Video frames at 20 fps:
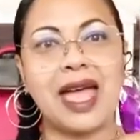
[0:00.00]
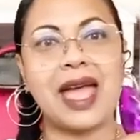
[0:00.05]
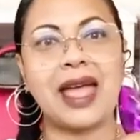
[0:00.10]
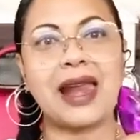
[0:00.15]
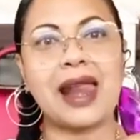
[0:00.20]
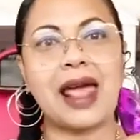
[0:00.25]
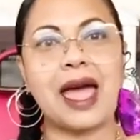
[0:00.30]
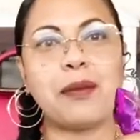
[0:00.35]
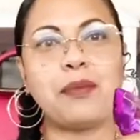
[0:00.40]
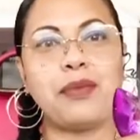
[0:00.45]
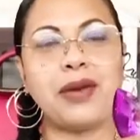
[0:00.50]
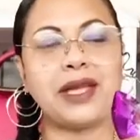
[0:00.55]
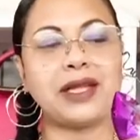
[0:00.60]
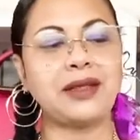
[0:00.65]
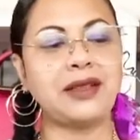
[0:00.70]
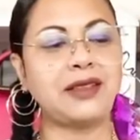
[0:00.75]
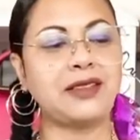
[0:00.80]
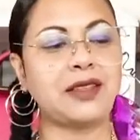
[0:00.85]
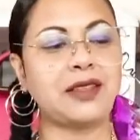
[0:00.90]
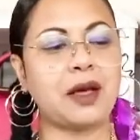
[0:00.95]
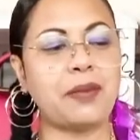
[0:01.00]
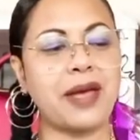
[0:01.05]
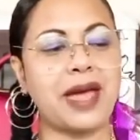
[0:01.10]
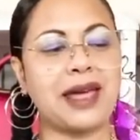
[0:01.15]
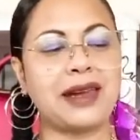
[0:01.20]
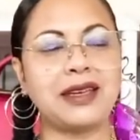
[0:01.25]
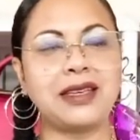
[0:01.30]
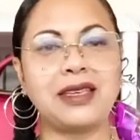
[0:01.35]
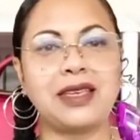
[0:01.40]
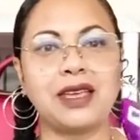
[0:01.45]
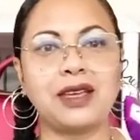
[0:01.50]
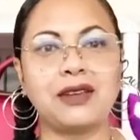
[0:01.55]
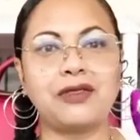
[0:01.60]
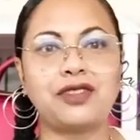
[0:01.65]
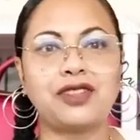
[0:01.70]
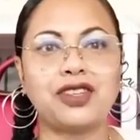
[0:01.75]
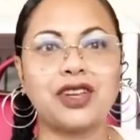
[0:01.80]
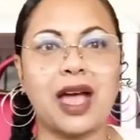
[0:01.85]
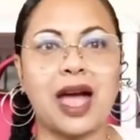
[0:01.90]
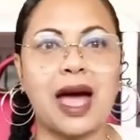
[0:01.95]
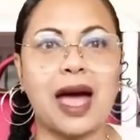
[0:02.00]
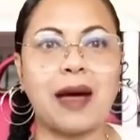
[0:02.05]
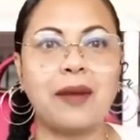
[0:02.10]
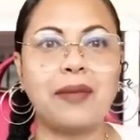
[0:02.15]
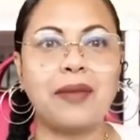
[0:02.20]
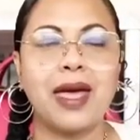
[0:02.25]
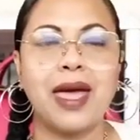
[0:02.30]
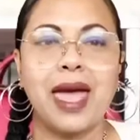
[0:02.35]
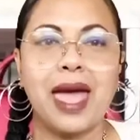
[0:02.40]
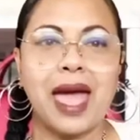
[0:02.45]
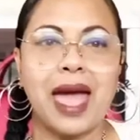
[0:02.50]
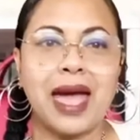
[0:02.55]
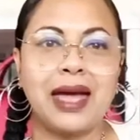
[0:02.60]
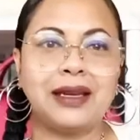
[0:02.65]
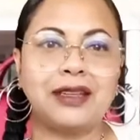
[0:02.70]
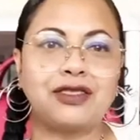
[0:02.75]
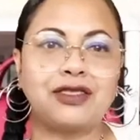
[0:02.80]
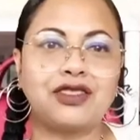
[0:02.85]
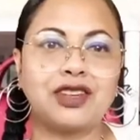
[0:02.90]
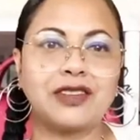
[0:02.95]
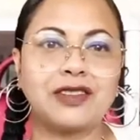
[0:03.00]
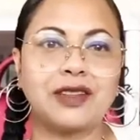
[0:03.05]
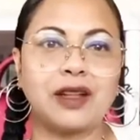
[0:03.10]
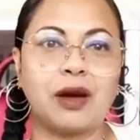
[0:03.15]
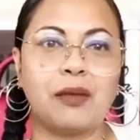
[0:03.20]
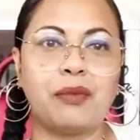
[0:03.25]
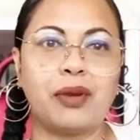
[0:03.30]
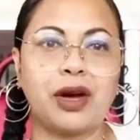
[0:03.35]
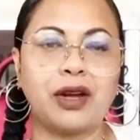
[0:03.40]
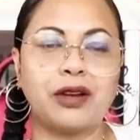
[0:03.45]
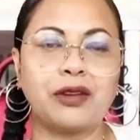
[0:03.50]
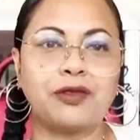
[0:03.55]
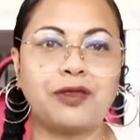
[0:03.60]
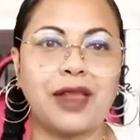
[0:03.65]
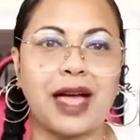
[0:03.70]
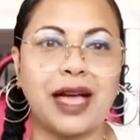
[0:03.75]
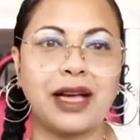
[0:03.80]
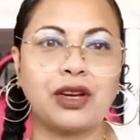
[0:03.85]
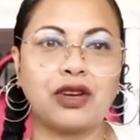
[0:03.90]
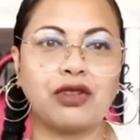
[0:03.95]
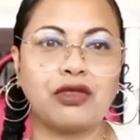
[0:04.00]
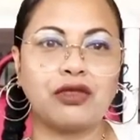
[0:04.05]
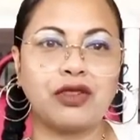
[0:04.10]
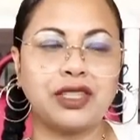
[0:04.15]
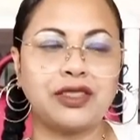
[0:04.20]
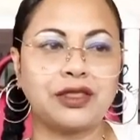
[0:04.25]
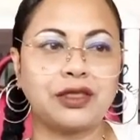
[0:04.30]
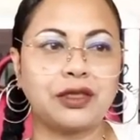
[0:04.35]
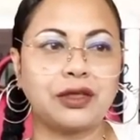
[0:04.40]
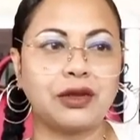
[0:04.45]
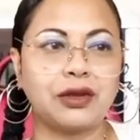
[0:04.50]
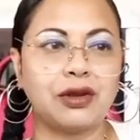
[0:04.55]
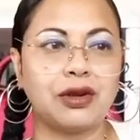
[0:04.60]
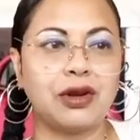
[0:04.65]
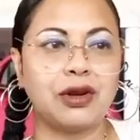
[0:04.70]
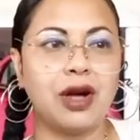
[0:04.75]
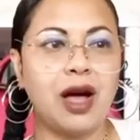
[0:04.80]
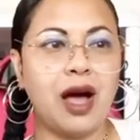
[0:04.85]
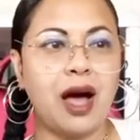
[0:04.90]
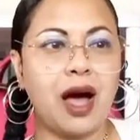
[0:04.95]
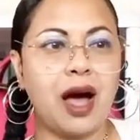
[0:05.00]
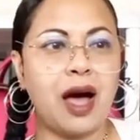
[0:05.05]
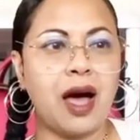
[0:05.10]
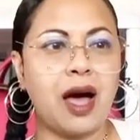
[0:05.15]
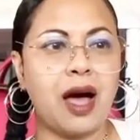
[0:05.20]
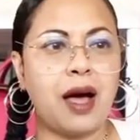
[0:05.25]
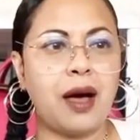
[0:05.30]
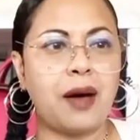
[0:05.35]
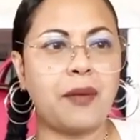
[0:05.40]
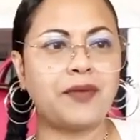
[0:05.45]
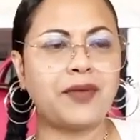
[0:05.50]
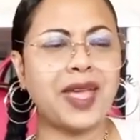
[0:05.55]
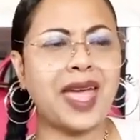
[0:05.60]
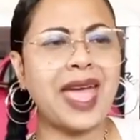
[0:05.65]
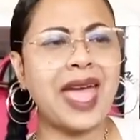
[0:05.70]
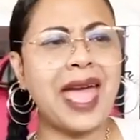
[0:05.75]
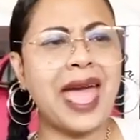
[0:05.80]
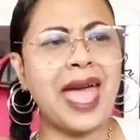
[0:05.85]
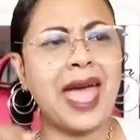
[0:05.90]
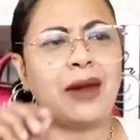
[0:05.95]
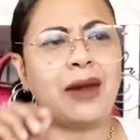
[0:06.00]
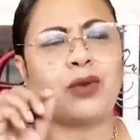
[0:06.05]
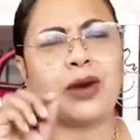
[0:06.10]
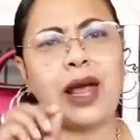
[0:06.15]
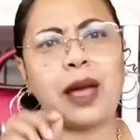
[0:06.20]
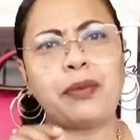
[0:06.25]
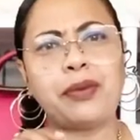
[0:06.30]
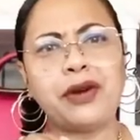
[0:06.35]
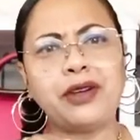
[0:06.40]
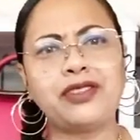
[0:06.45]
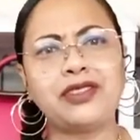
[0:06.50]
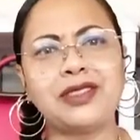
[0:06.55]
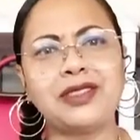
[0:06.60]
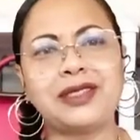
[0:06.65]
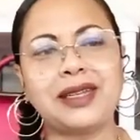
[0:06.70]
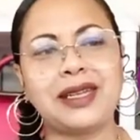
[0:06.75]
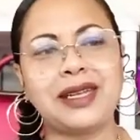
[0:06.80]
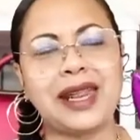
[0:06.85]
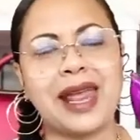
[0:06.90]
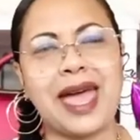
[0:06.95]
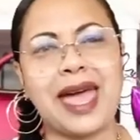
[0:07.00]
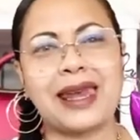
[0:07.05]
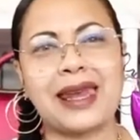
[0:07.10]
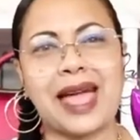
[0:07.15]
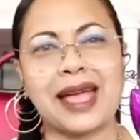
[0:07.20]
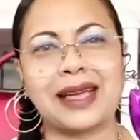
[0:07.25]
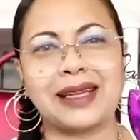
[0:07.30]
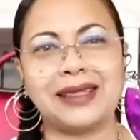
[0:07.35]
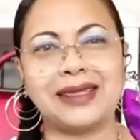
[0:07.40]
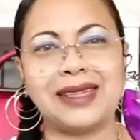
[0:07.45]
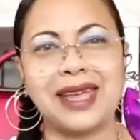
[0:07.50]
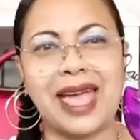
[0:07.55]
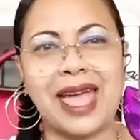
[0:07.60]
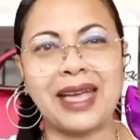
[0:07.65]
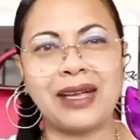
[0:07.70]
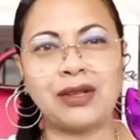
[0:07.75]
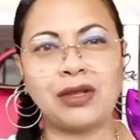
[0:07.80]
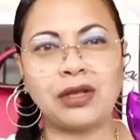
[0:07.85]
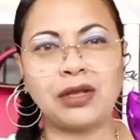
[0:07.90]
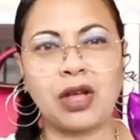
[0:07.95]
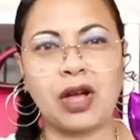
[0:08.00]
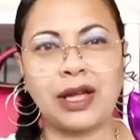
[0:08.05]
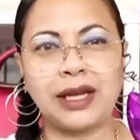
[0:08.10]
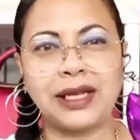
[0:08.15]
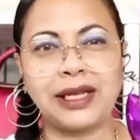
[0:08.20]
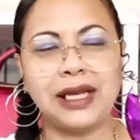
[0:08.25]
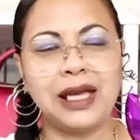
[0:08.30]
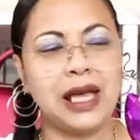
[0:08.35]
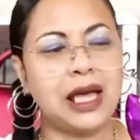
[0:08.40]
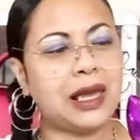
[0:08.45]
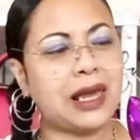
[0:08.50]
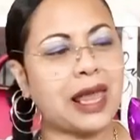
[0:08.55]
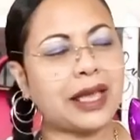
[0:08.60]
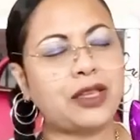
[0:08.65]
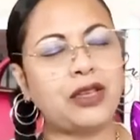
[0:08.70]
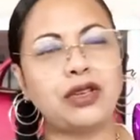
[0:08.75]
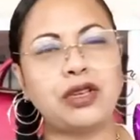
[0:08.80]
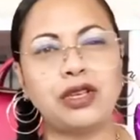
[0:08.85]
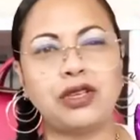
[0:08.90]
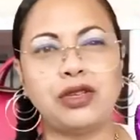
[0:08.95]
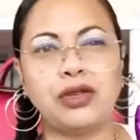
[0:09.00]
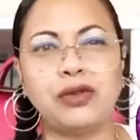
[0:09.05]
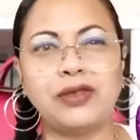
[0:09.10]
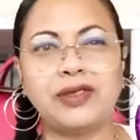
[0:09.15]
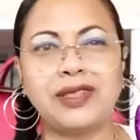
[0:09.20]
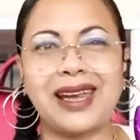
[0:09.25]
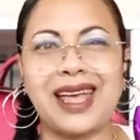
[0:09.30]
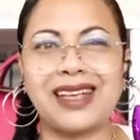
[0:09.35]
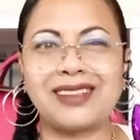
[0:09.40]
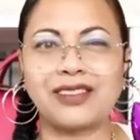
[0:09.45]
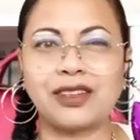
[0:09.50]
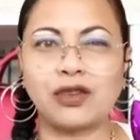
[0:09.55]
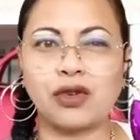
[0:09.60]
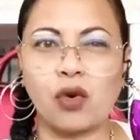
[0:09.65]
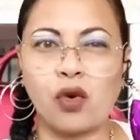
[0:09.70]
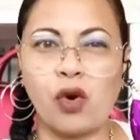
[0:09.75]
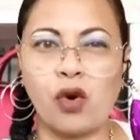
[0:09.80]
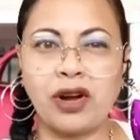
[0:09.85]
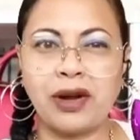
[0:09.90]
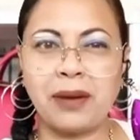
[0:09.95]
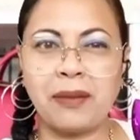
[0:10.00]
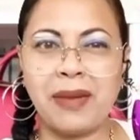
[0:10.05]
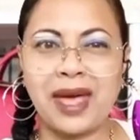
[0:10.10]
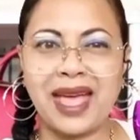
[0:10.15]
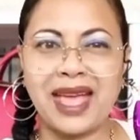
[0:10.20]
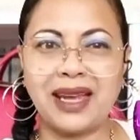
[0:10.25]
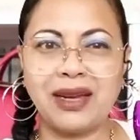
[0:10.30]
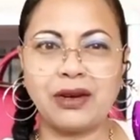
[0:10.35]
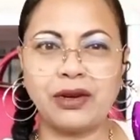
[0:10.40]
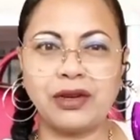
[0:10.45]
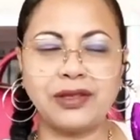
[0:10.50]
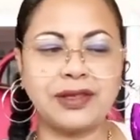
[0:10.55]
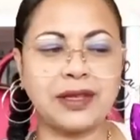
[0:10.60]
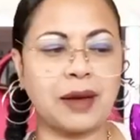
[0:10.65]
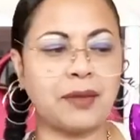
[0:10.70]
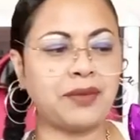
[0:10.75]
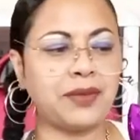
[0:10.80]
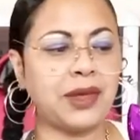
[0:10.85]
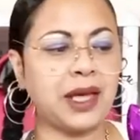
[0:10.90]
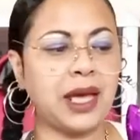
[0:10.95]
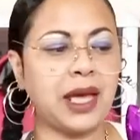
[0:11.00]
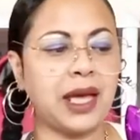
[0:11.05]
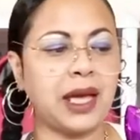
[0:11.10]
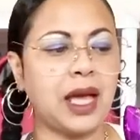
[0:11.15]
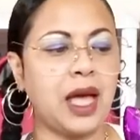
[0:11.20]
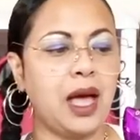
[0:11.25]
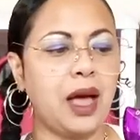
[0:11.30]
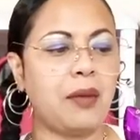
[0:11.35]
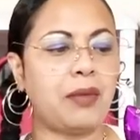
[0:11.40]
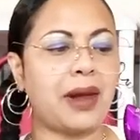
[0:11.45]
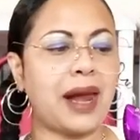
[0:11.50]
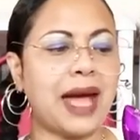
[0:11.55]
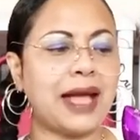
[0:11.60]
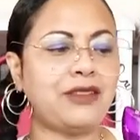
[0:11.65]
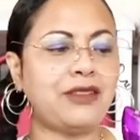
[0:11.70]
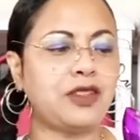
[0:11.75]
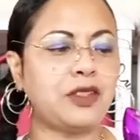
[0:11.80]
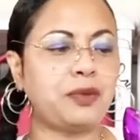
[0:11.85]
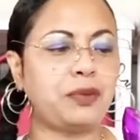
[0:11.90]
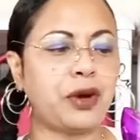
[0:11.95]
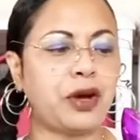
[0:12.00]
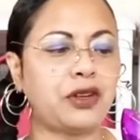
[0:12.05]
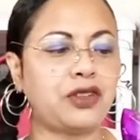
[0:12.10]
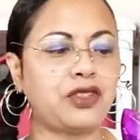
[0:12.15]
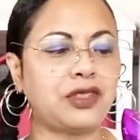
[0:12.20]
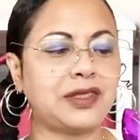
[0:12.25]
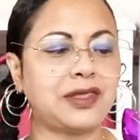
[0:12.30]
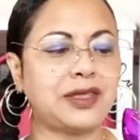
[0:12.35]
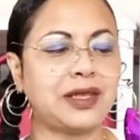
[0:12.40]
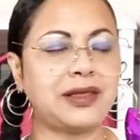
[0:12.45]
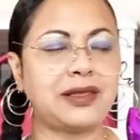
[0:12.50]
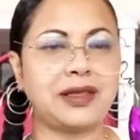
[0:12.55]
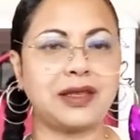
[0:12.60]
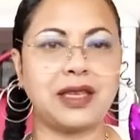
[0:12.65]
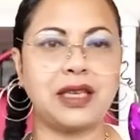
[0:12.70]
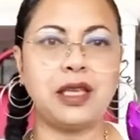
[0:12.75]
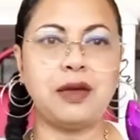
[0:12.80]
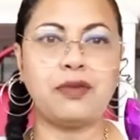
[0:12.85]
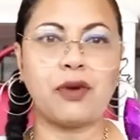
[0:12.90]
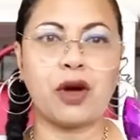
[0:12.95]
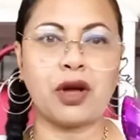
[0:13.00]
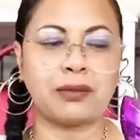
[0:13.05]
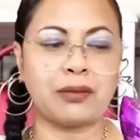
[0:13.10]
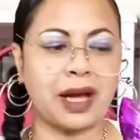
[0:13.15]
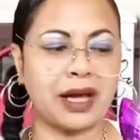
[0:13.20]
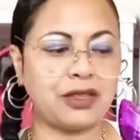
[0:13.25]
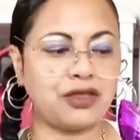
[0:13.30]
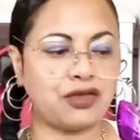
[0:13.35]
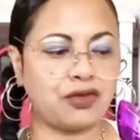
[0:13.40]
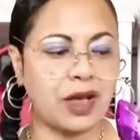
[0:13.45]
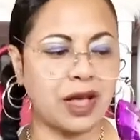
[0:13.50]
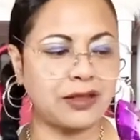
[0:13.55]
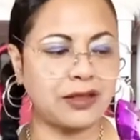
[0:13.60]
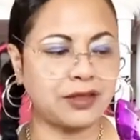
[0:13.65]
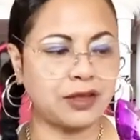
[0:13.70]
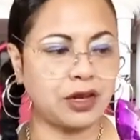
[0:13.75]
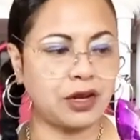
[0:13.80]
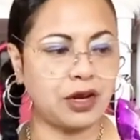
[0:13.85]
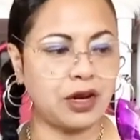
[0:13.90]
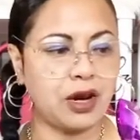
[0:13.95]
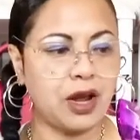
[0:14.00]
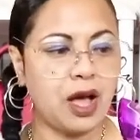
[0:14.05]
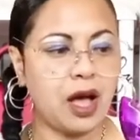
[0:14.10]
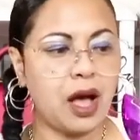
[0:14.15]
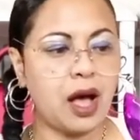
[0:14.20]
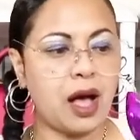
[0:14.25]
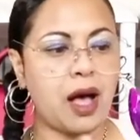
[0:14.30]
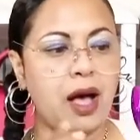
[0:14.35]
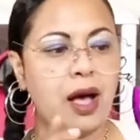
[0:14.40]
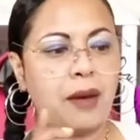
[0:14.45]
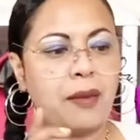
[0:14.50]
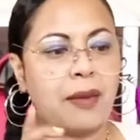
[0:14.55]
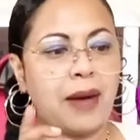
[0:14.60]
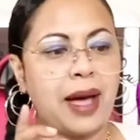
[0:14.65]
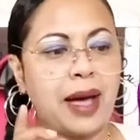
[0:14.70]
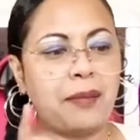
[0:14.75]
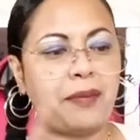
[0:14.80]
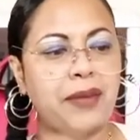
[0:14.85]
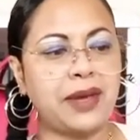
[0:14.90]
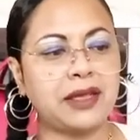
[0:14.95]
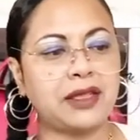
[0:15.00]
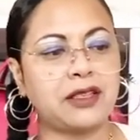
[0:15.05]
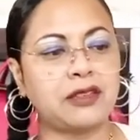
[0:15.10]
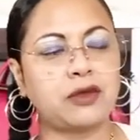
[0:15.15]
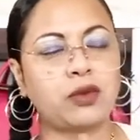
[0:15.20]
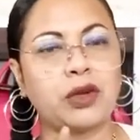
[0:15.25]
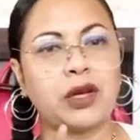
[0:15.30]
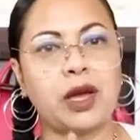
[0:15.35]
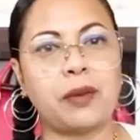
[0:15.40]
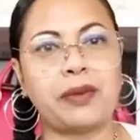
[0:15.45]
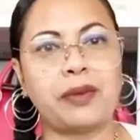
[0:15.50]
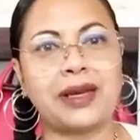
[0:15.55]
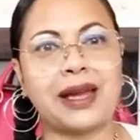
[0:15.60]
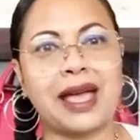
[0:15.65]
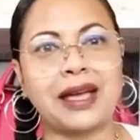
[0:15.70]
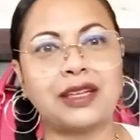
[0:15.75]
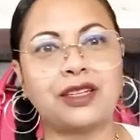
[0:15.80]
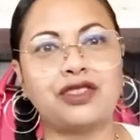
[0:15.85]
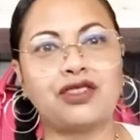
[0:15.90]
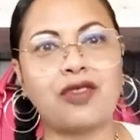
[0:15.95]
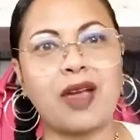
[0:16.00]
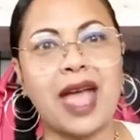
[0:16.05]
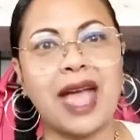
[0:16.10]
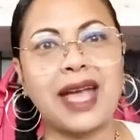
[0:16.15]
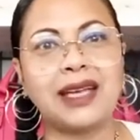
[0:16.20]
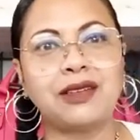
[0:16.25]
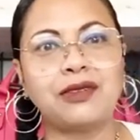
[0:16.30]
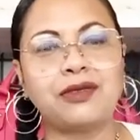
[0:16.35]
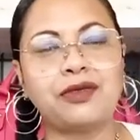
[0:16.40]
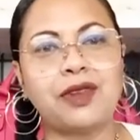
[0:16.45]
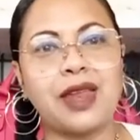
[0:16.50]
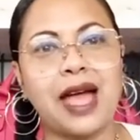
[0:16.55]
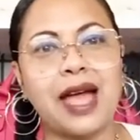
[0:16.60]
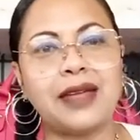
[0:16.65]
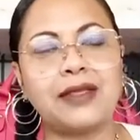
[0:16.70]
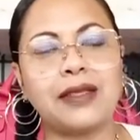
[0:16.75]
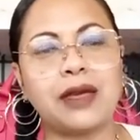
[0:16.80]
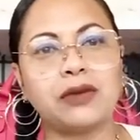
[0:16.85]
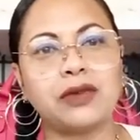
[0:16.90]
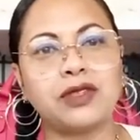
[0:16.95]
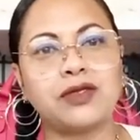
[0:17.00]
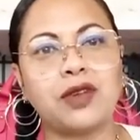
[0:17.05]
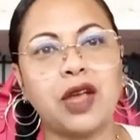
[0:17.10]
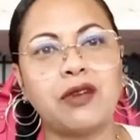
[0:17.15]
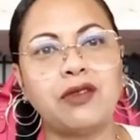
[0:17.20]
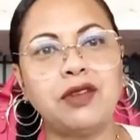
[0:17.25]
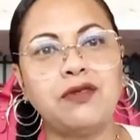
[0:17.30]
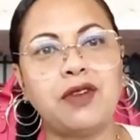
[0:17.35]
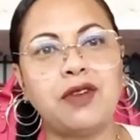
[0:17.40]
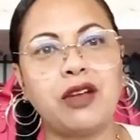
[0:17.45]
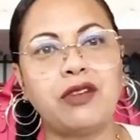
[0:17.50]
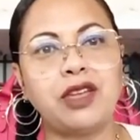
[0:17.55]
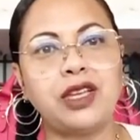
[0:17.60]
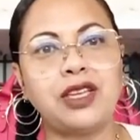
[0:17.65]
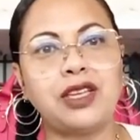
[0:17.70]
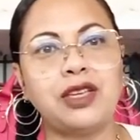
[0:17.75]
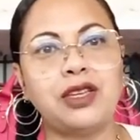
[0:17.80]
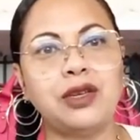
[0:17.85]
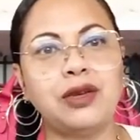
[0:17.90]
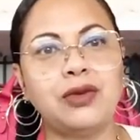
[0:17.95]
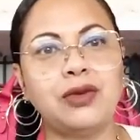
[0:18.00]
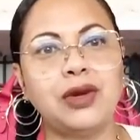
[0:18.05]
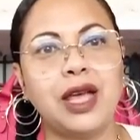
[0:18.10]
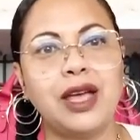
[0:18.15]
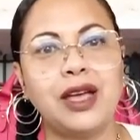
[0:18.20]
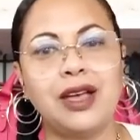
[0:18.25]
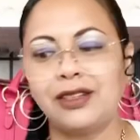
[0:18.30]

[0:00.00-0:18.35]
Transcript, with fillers: And I picked this up at a gift shop, and it's just a butterfly crystal. When I purchased it, it had like a dangle on it, like you could use it as an ornament or something, but I just purchased it to keep on my dresser. I picked this one up in like a dragonfly that was very cute.